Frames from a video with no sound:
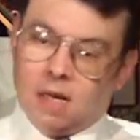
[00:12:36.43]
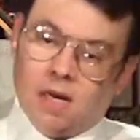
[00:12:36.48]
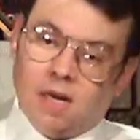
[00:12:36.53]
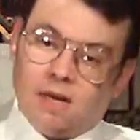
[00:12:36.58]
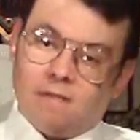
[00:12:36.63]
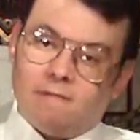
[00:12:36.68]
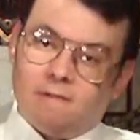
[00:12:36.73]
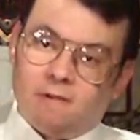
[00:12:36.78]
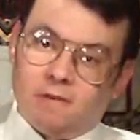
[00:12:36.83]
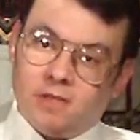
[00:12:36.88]

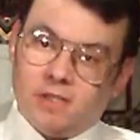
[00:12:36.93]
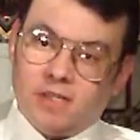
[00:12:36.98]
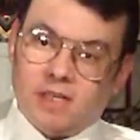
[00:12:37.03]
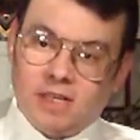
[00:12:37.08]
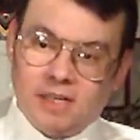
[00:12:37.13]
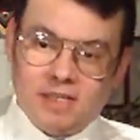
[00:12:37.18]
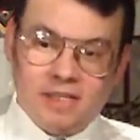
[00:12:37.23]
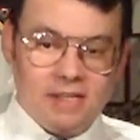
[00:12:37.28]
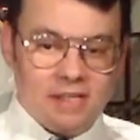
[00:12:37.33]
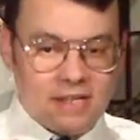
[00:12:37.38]

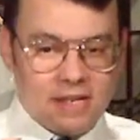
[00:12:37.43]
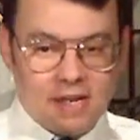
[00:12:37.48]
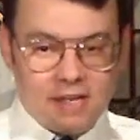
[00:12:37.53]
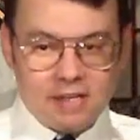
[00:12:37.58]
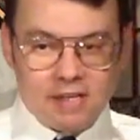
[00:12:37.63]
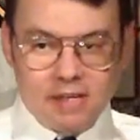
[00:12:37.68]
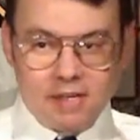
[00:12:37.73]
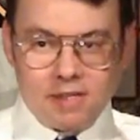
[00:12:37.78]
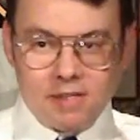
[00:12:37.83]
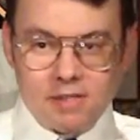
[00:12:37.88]
Unfortunately, you can't
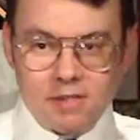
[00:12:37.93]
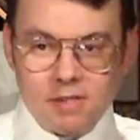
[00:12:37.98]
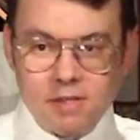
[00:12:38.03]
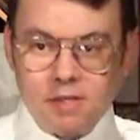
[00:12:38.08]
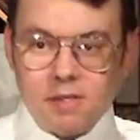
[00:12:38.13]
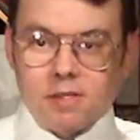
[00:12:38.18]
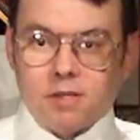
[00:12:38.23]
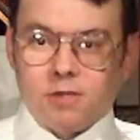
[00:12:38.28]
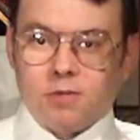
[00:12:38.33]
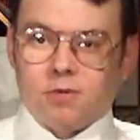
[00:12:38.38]
get as good
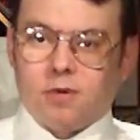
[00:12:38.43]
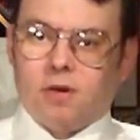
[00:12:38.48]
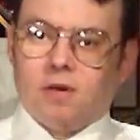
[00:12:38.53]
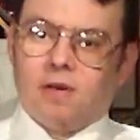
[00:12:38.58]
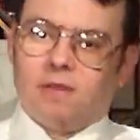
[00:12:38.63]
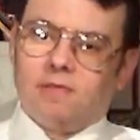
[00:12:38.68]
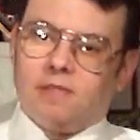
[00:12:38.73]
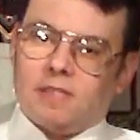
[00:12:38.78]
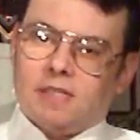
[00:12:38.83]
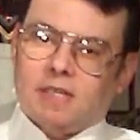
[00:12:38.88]
a control
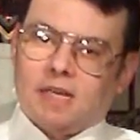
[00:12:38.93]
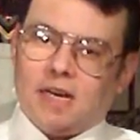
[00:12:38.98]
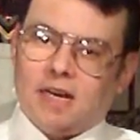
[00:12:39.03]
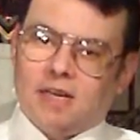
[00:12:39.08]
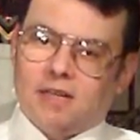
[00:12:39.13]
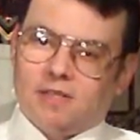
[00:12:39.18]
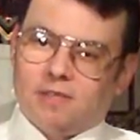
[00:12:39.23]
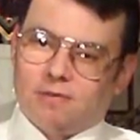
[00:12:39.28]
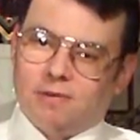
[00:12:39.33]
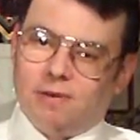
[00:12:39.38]
of
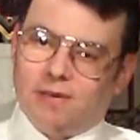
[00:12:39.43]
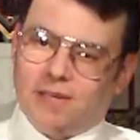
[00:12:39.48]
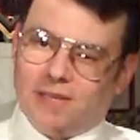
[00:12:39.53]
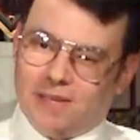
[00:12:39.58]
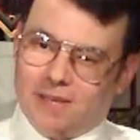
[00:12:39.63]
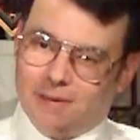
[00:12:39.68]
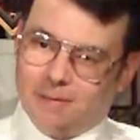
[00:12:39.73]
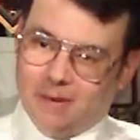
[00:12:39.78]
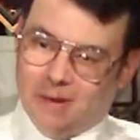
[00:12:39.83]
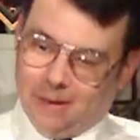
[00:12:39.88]
staccatos with
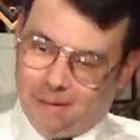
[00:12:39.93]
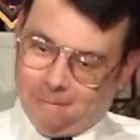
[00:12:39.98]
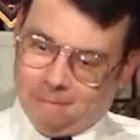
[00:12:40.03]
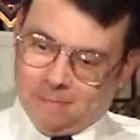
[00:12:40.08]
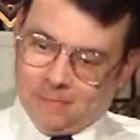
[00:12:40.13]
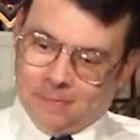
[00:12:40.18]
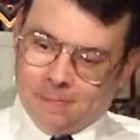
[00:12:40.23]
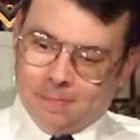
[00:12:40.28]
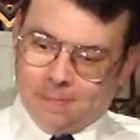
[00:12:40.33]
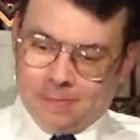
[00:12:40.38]
it,
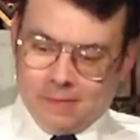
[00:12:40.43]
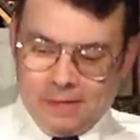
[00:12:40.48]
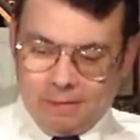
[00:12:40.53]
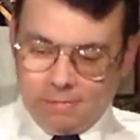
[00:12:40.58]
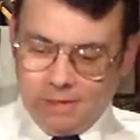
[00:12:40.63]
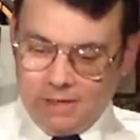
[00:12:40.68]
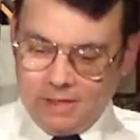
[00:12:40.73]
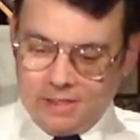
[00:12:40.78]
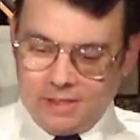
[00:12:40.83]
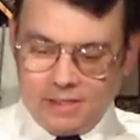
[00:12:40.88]

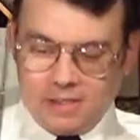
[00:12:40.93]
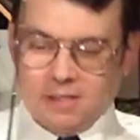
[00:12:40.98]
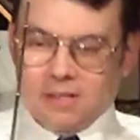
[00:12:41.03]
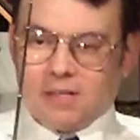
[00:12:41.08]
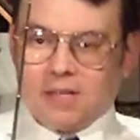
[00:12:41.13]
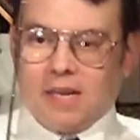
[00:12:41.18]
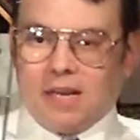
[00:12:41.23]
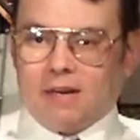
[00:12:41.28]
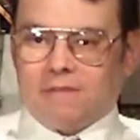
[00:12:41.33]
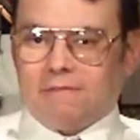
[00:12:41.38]
but it's still a
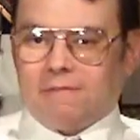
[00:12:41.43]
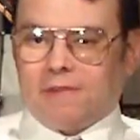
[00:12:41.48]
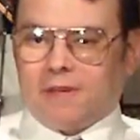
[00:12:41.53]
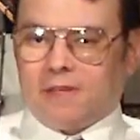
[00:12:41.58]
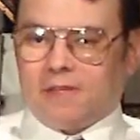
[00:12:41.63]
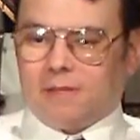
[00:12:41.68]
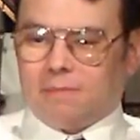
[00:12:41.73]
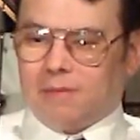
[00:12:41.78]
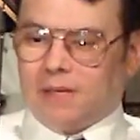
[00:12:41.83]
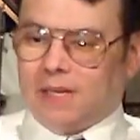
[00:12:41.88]
lot of
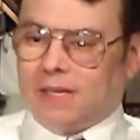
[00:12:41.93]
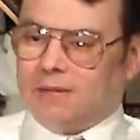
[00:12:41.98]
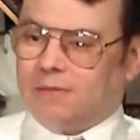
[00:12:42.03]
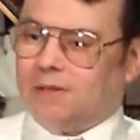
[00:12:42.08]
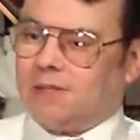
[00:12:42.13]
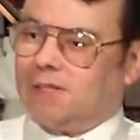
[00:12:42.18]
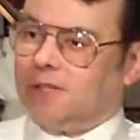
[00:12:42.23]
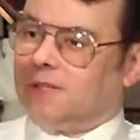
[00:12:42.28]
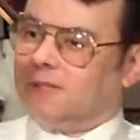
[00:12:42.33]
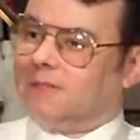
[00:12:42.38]
fun to play with.